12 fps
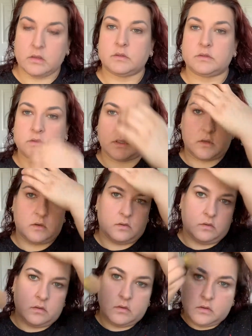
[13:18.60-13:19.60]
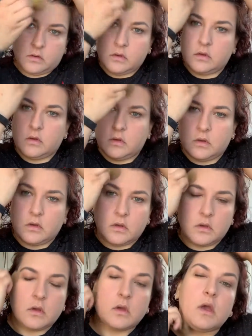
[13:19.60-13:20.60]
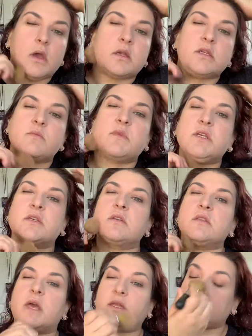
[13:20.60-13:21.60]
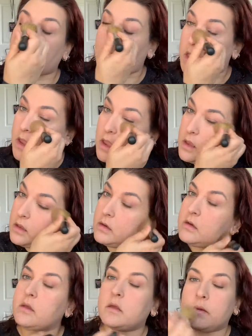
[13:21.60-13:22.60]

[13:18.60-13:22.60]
So I should make sure that's all in.